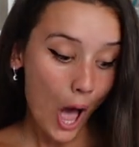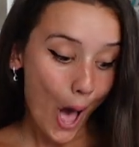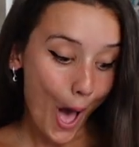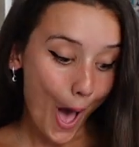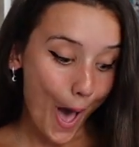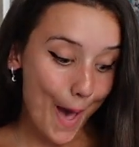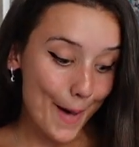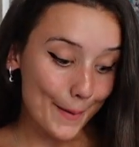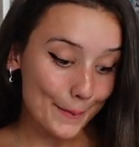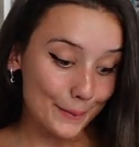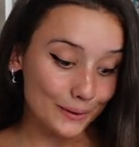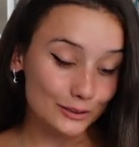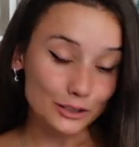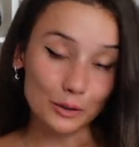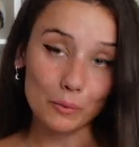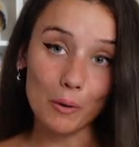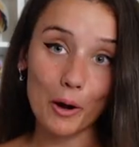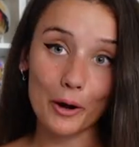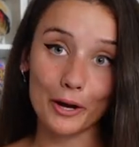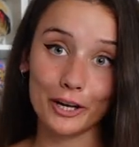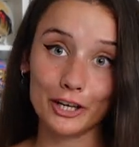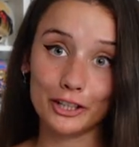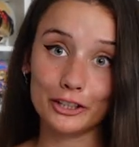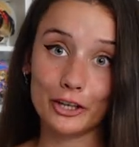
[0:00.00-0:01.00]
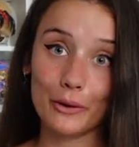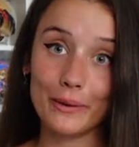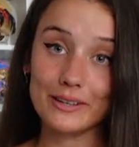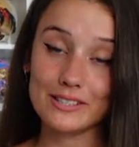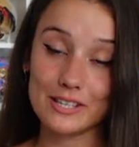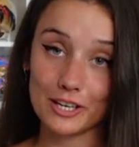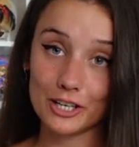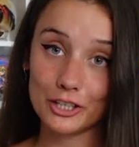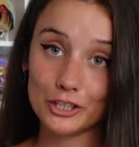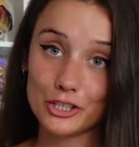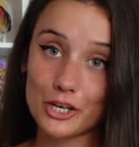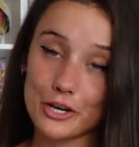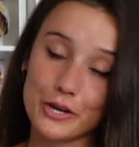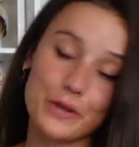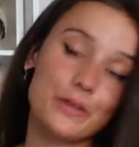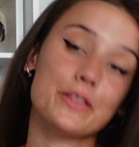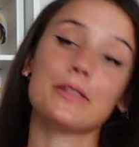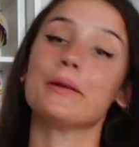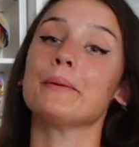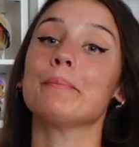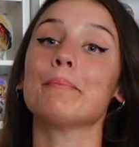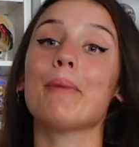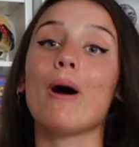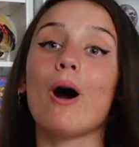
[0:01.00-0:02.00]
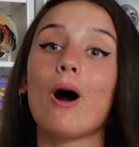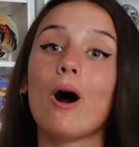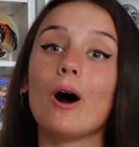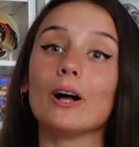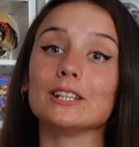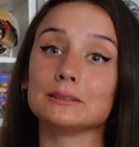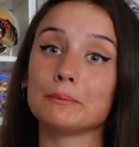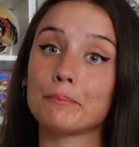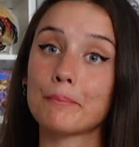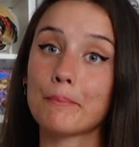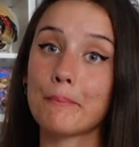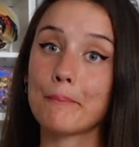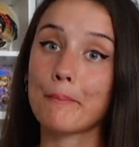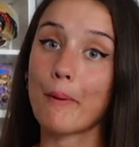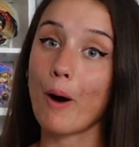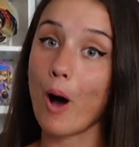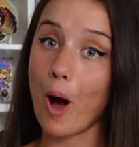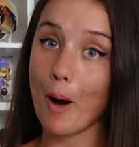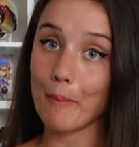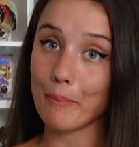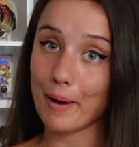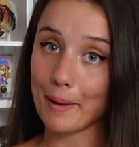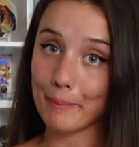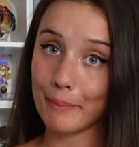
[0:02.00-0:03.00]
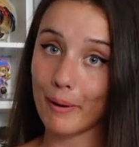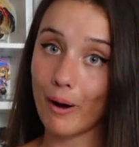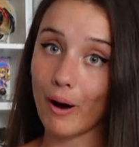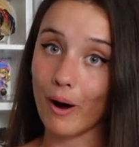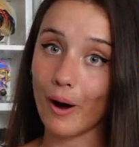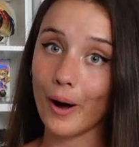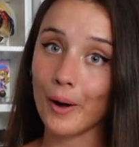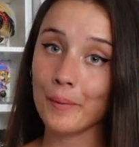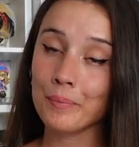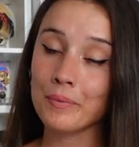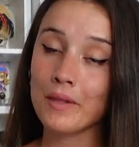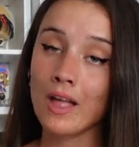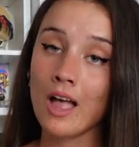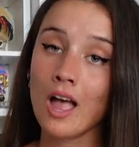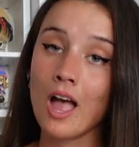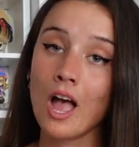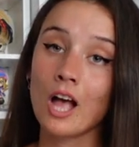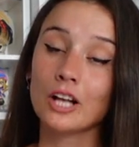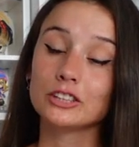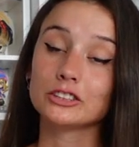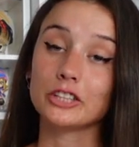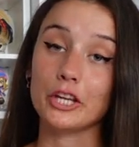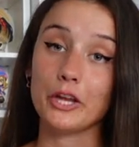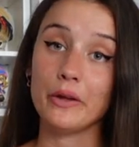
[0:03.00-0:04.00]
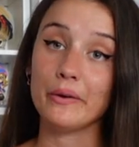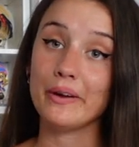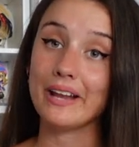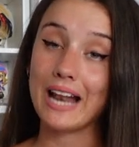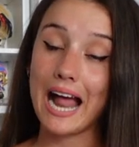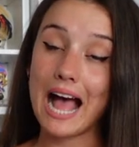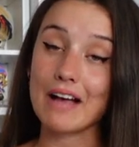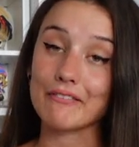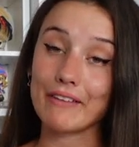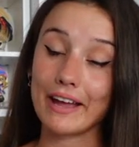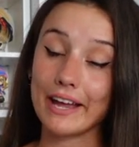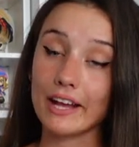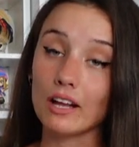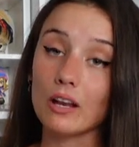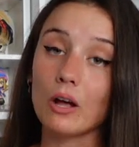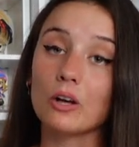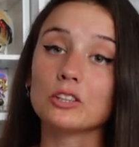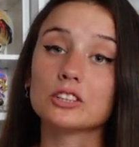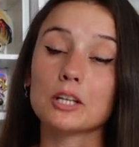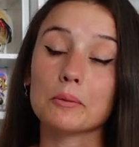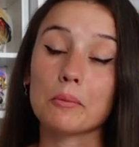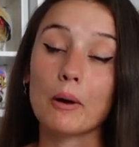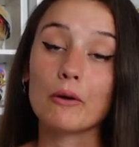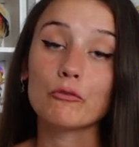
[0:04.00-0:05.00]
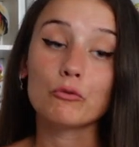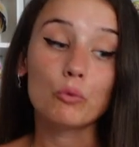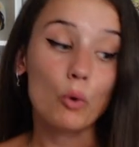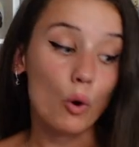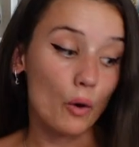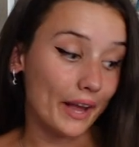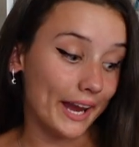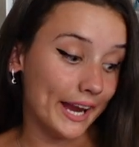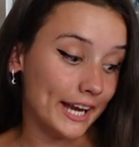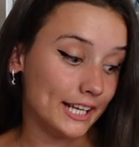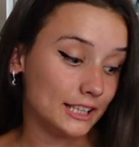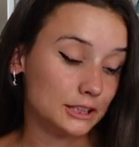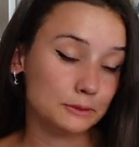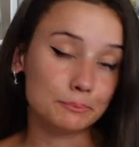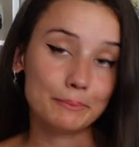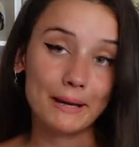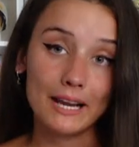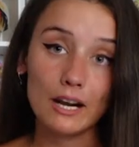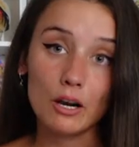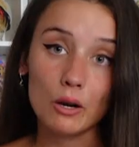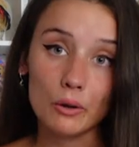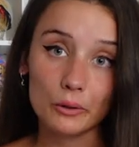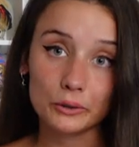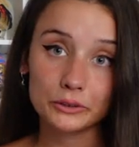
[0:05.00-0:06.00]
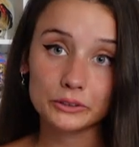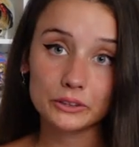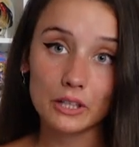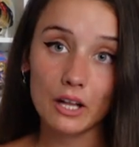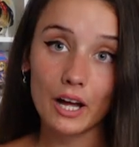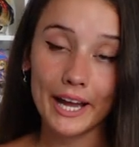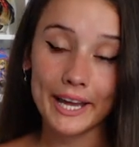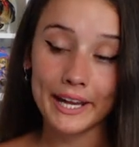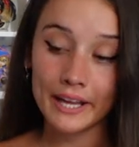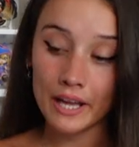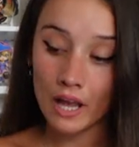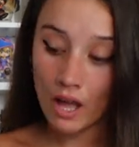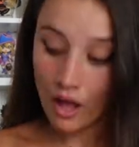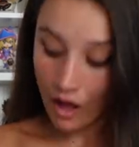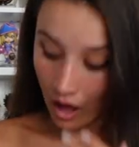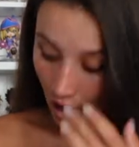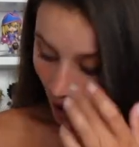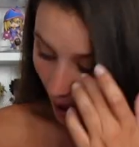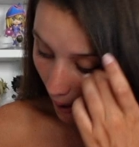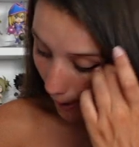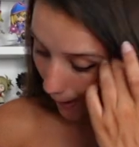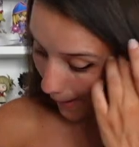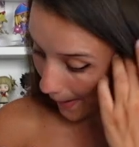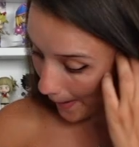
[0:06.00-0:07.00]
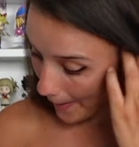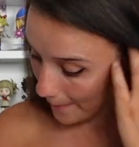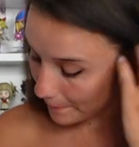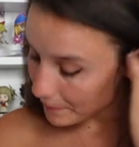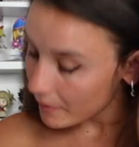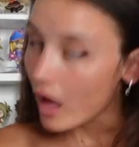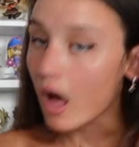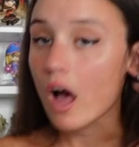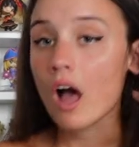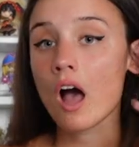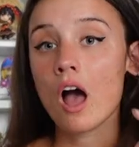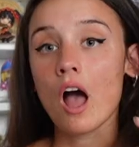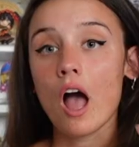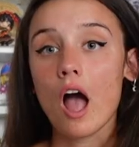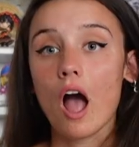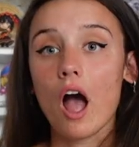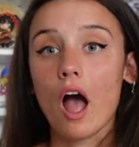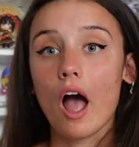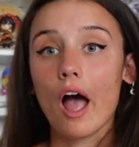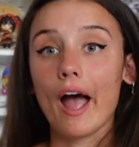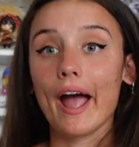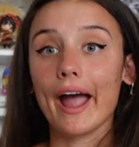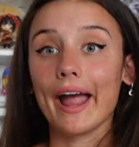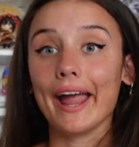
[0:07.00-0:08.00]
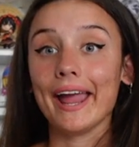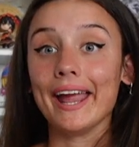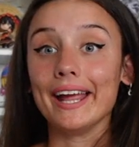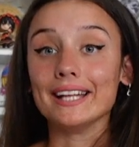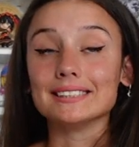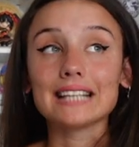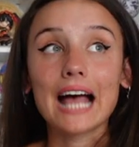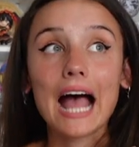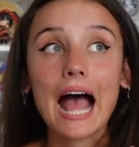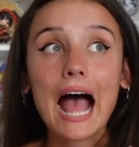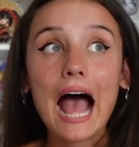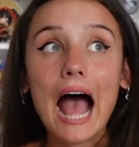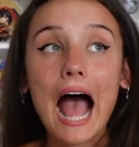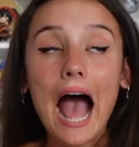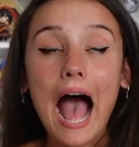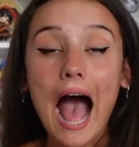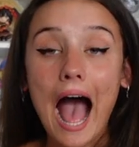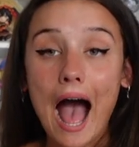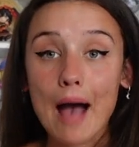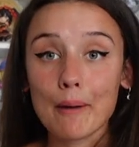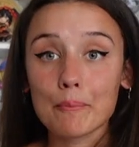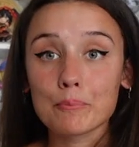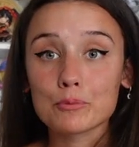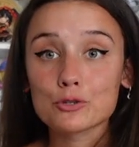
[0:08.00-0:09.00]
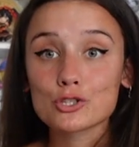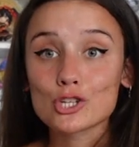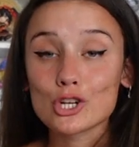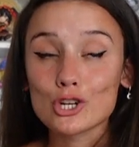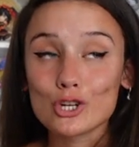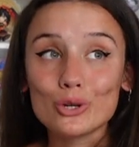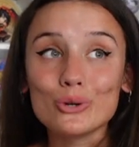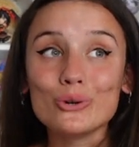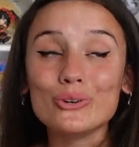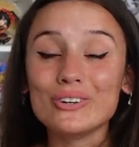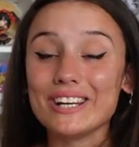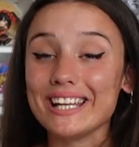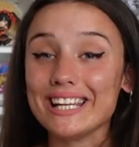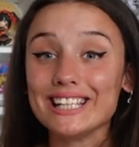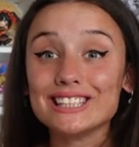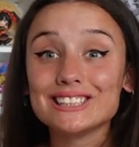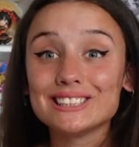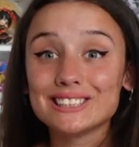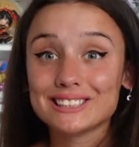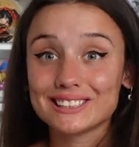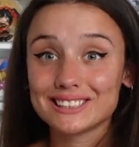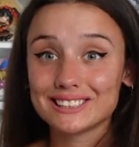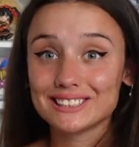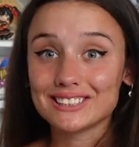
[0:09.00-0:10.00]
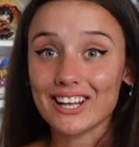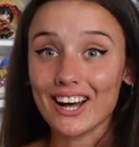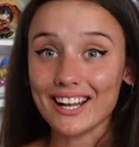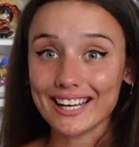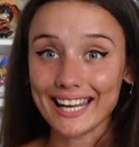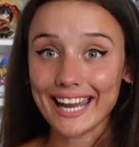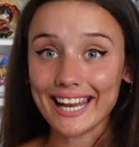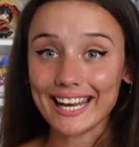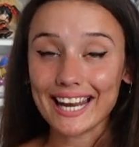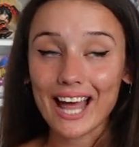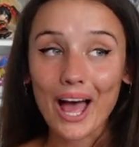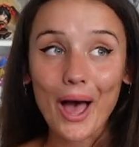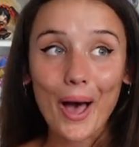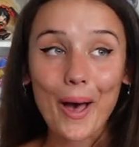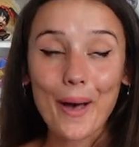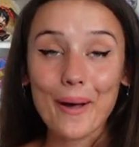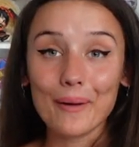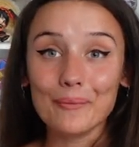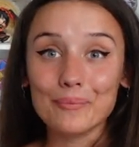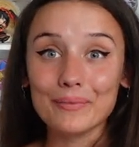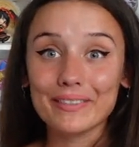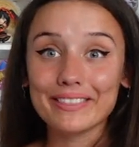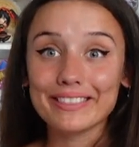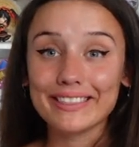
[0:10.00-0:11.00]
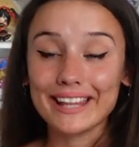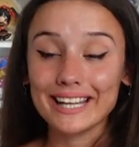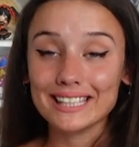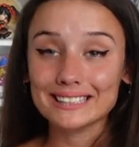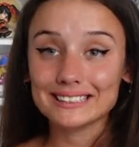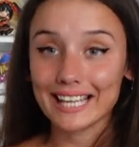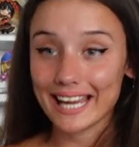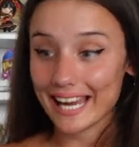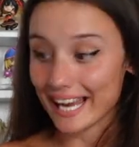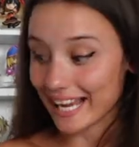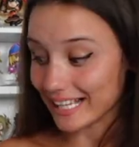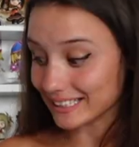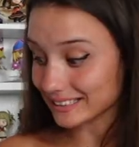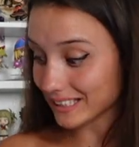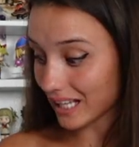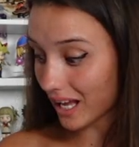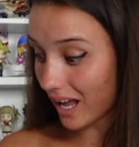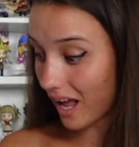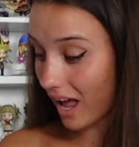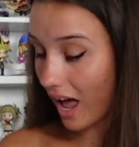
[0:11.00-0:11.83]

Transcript: Um, so what I'm going to do is I'm going to show you the parts part by part so you can have a close-up of what each bit looks like. Um, it's absolutely stunning. Um, this is